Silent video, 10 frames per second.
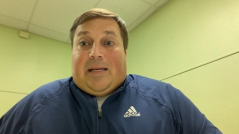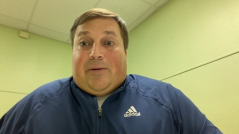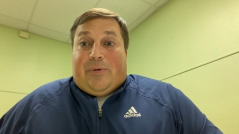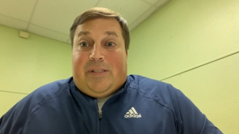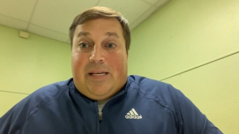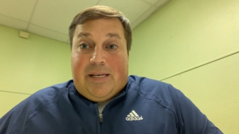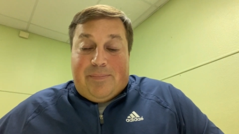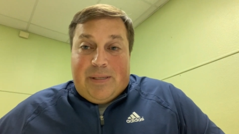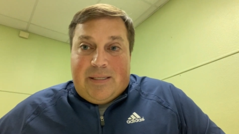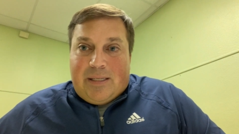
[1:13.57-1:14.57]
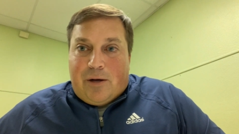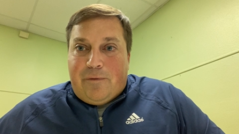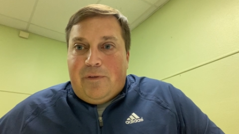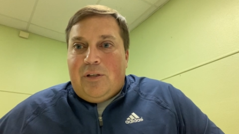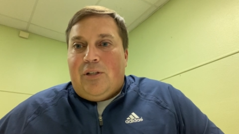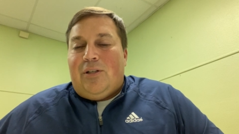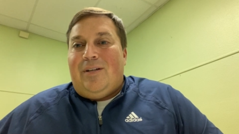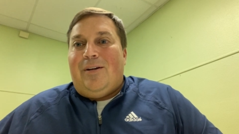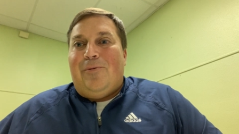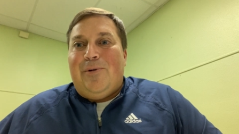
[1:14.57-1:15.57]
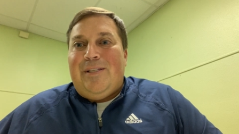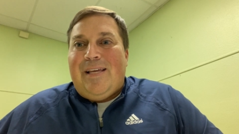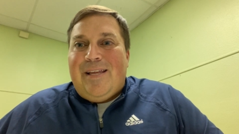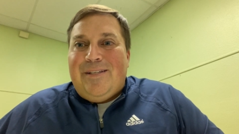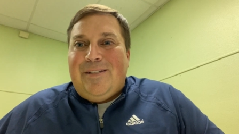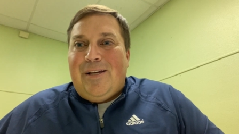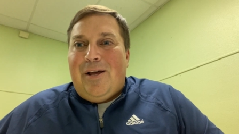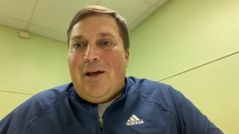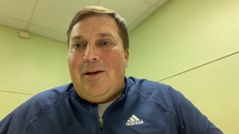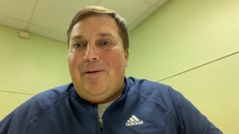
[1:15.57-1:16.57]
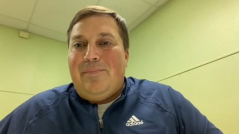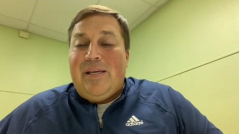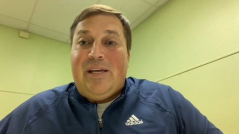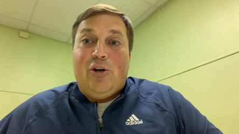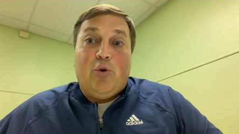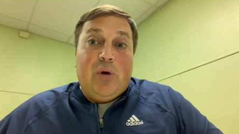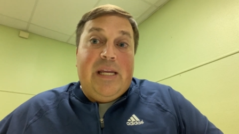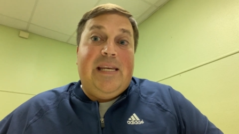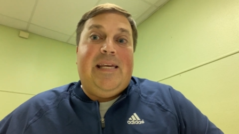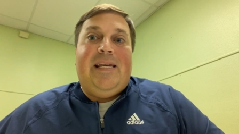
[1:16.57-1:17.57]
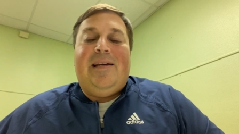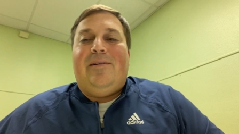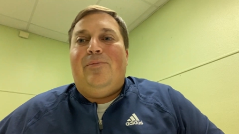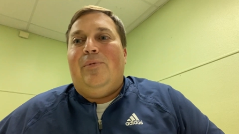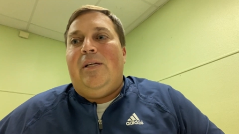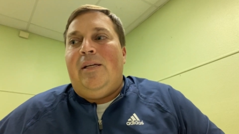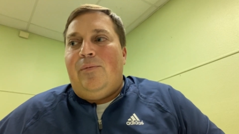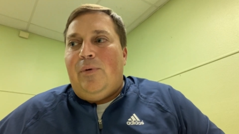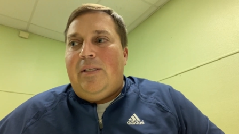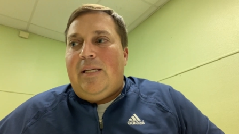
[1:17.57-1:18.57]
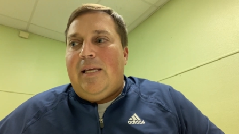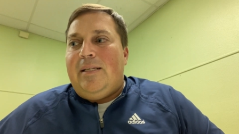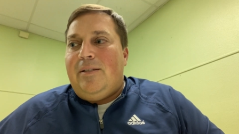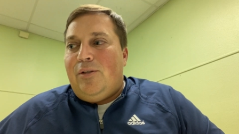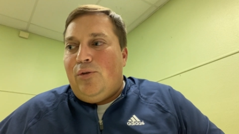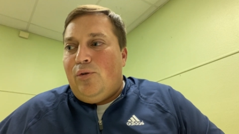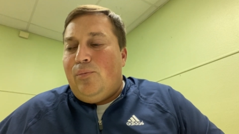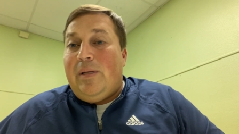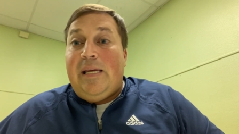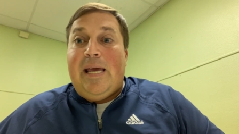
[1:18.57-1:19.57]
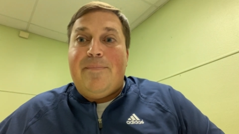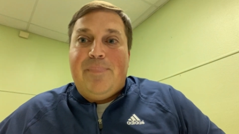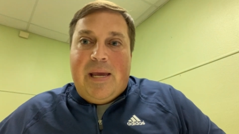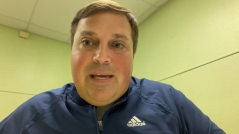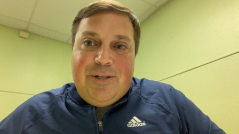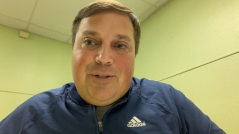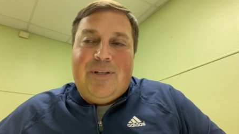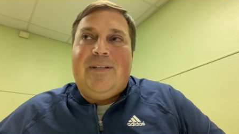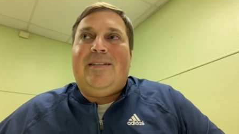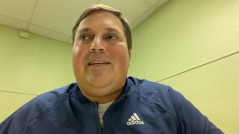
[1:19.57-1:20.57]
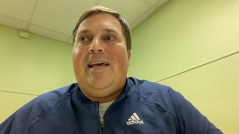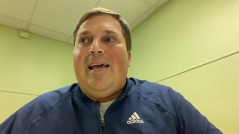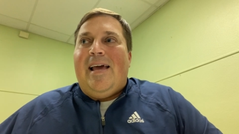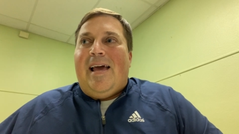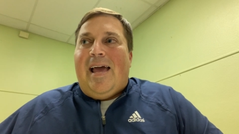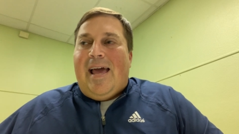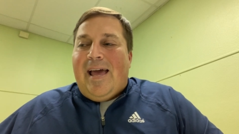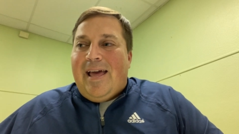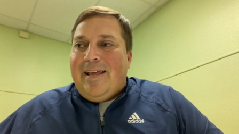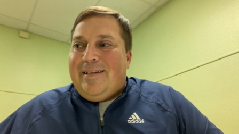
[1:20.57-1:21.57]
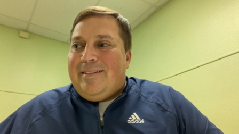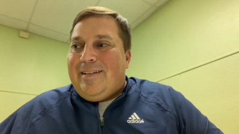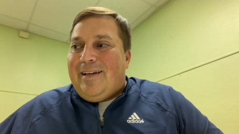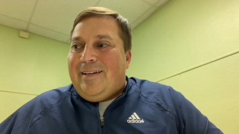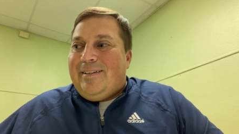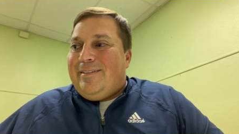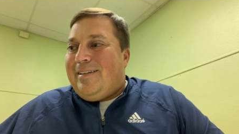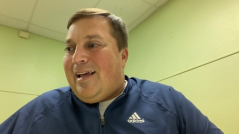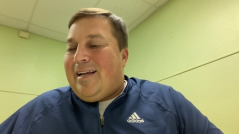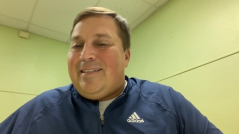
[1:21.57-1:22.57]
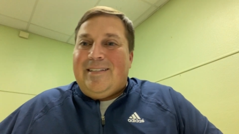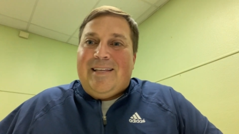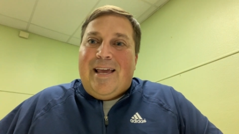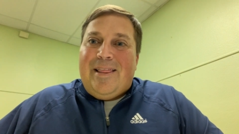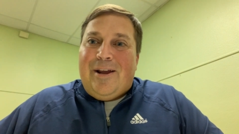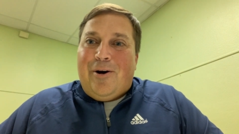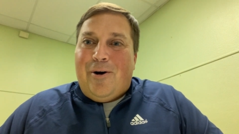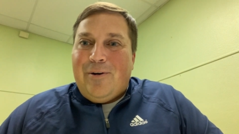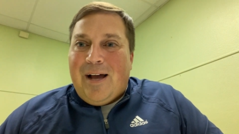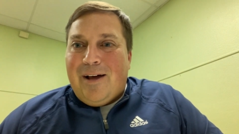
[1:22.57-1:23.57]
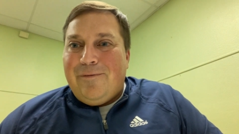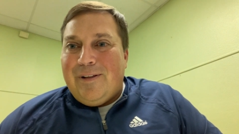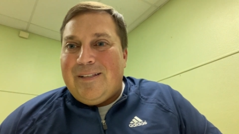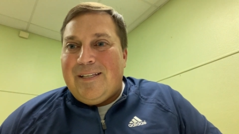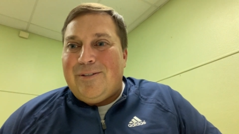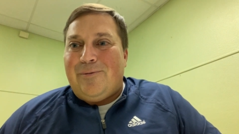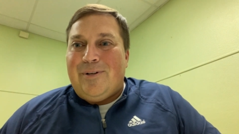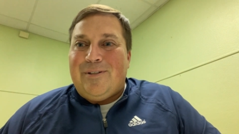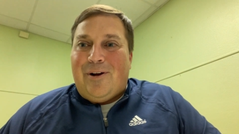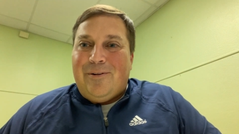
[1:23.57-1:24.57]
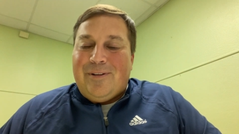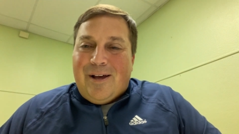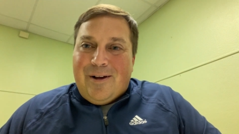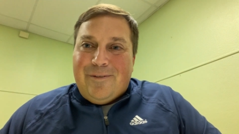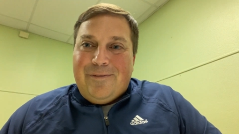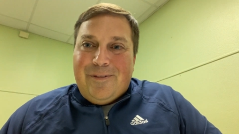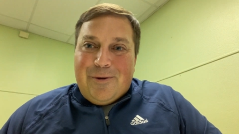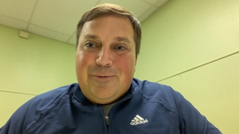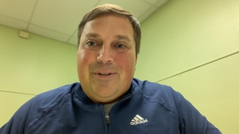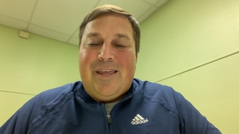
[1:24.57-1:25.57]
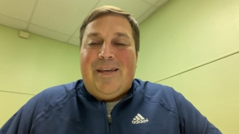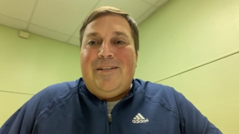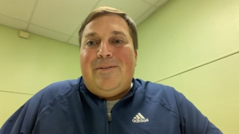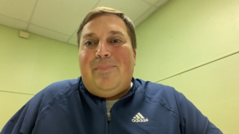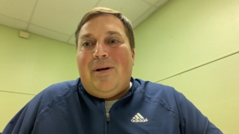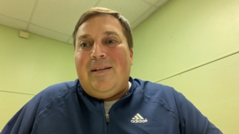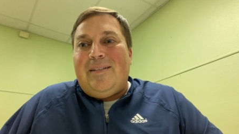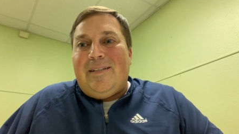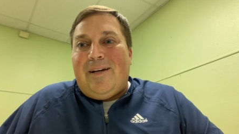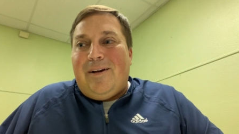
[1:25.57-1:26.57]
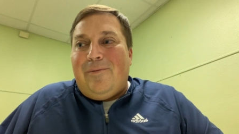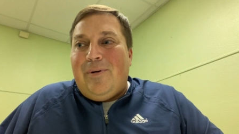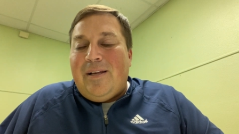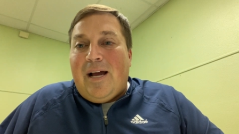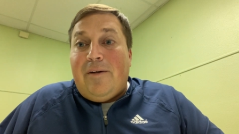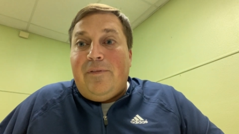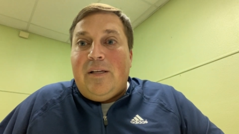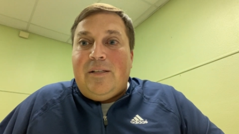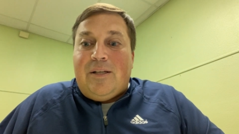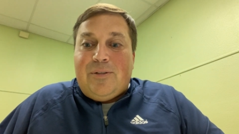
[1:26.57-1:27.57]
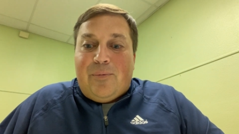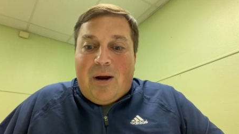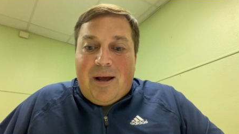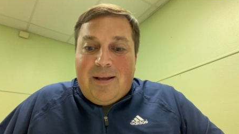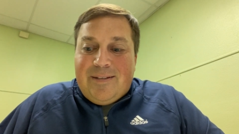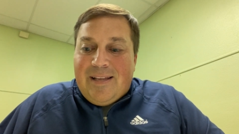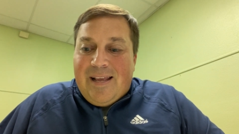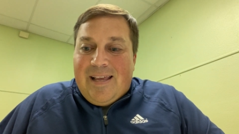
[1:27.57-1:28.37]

we tend to be selfish we tend to be greedy we we tend to be impatient and uh, not to say that all conflict is a result of those things but uh, when conflict does arise